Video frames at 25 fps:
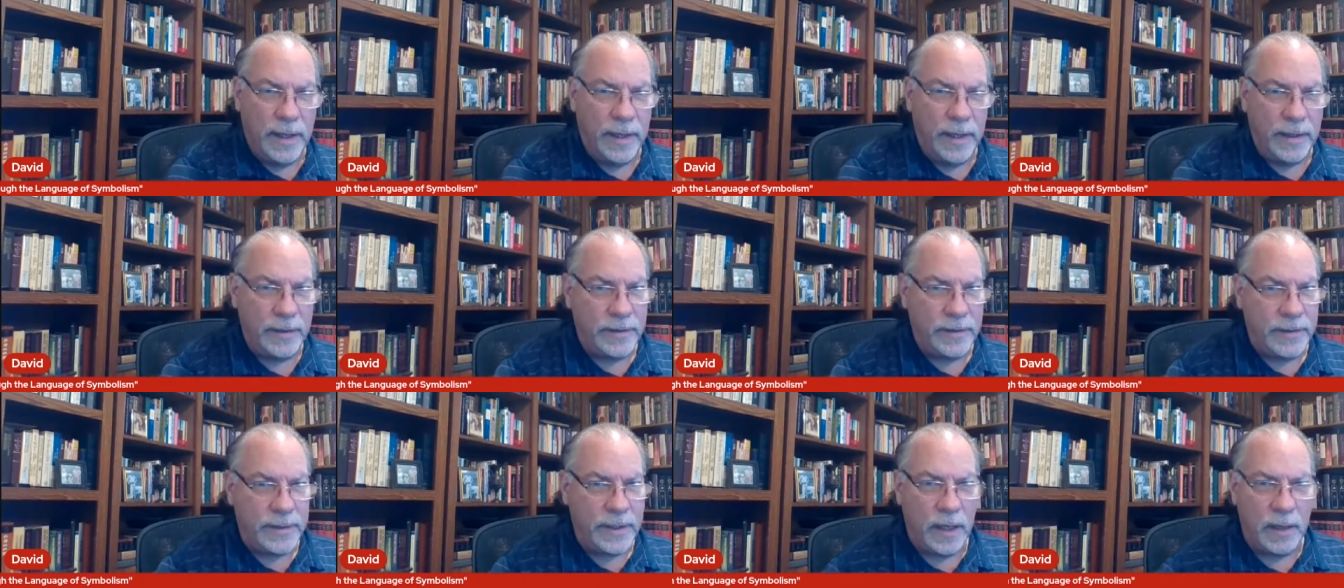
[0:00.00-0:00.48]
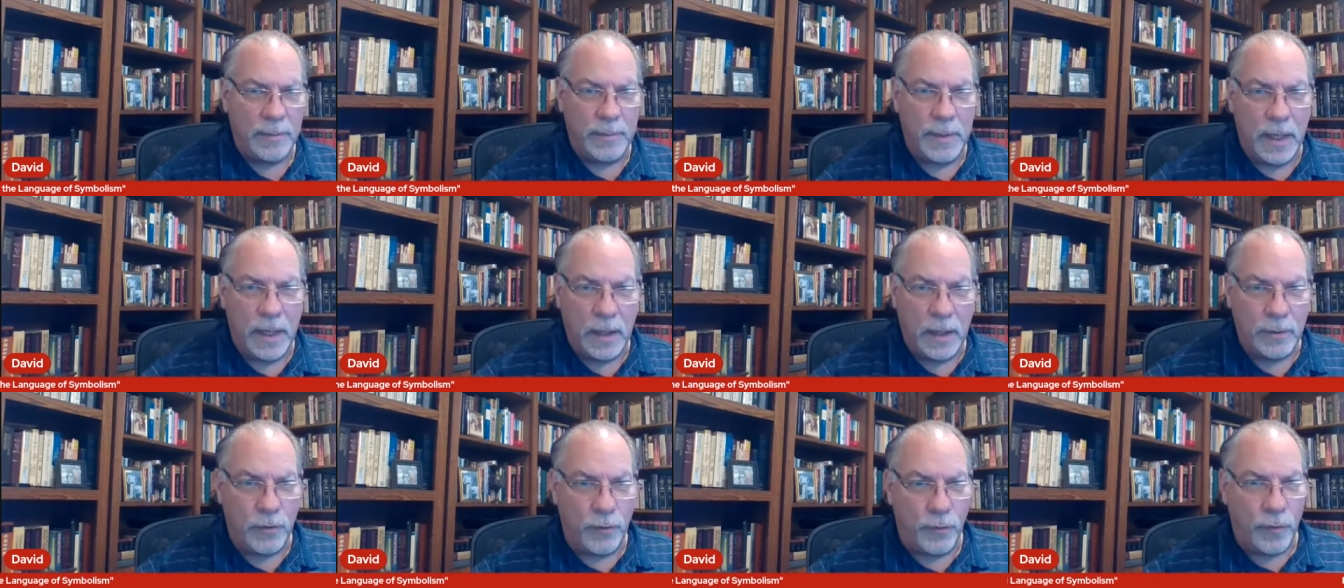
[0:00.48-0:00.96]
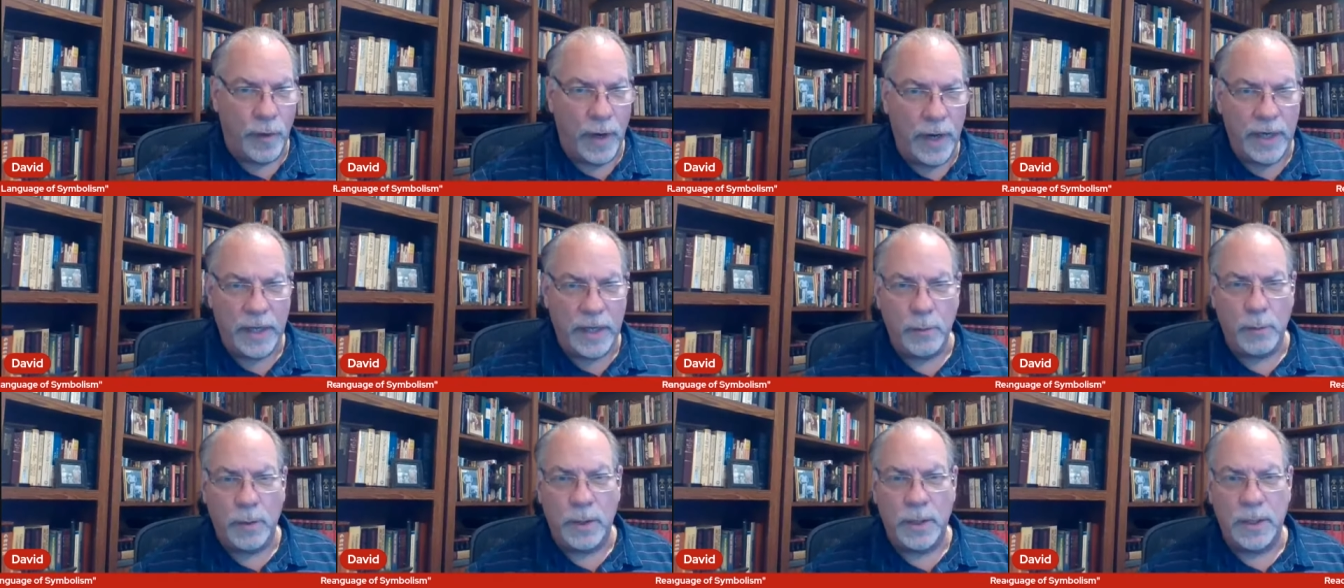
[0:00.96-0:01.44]
and tell him how
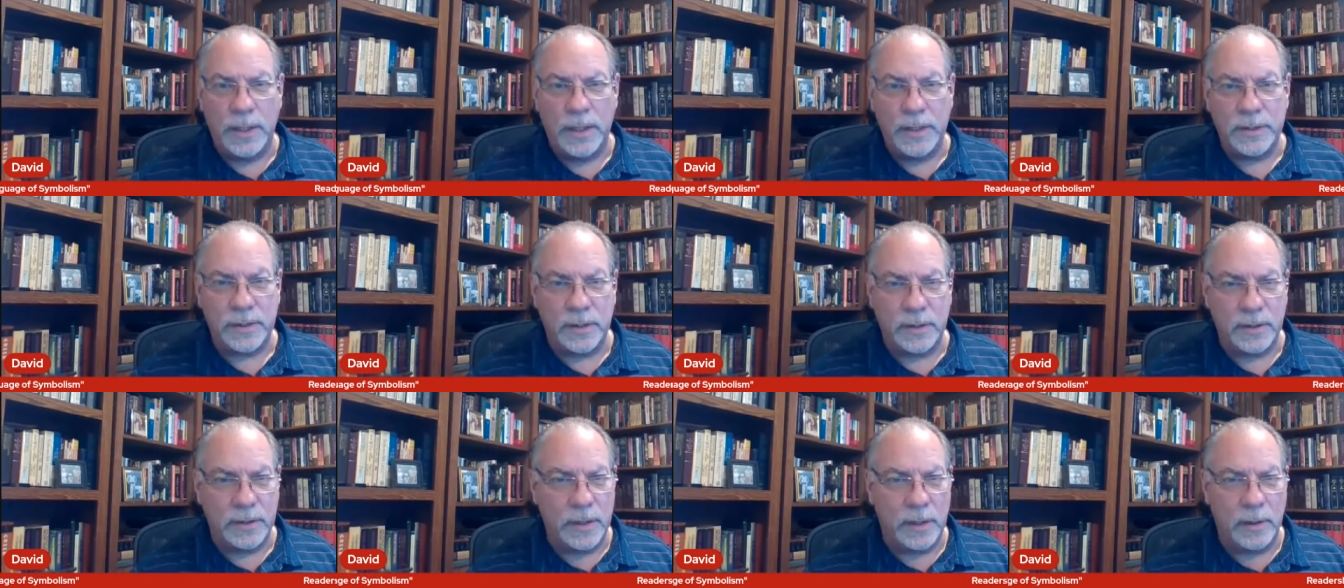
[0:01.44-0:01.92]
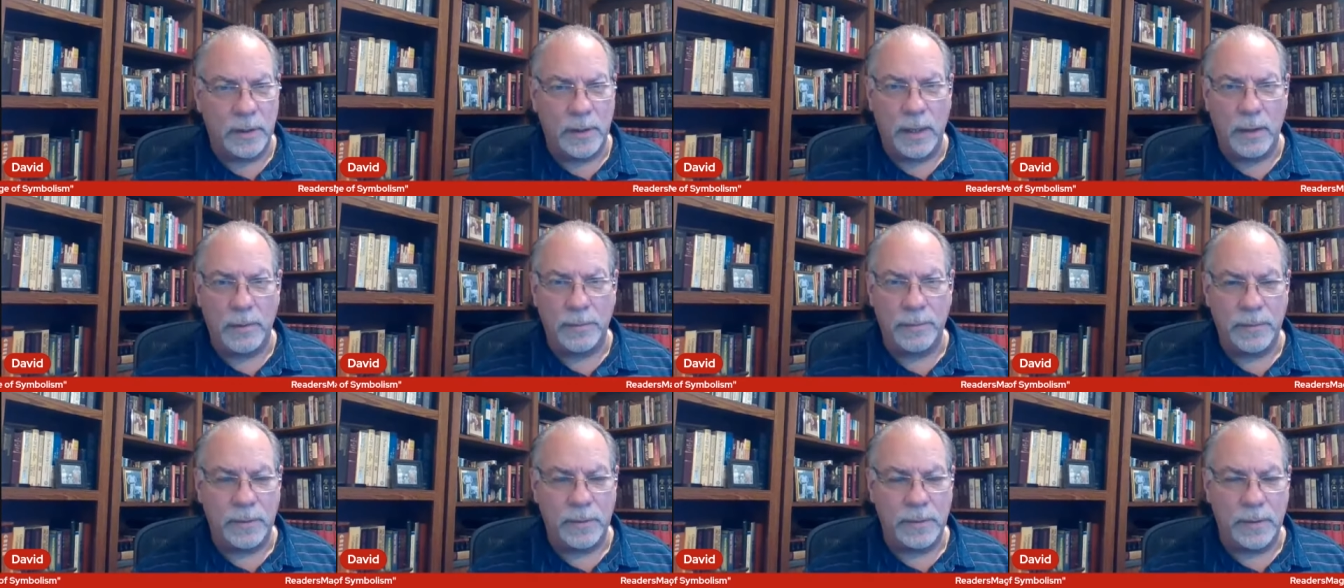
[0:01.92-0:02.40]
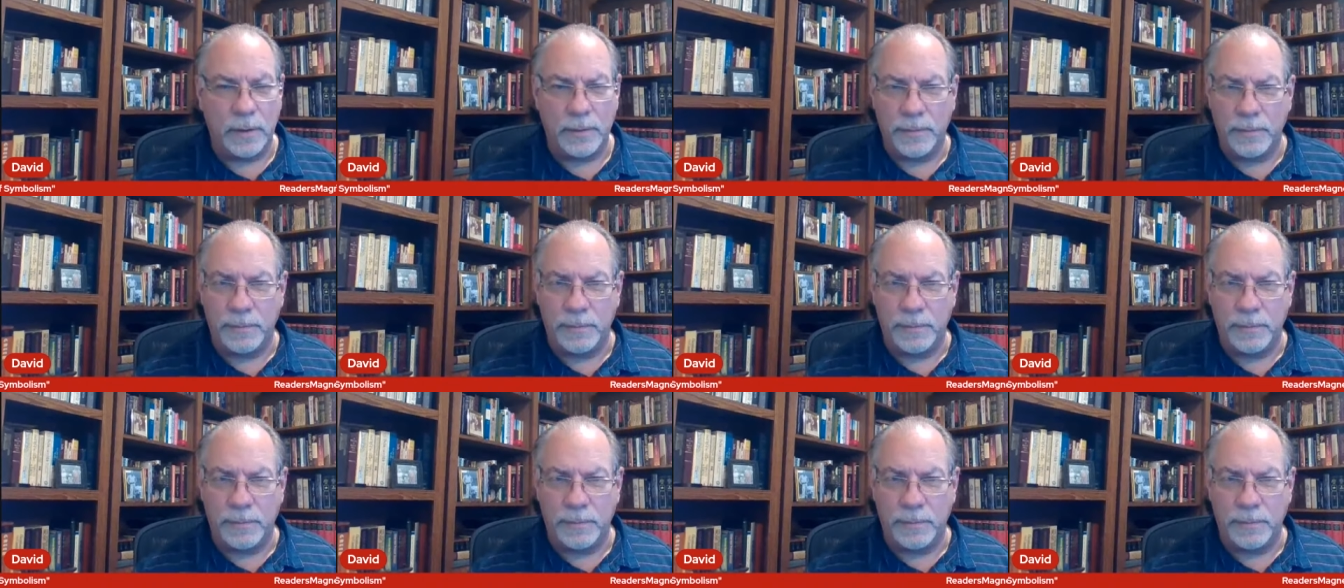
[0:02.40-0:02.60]
great he was and, you know, how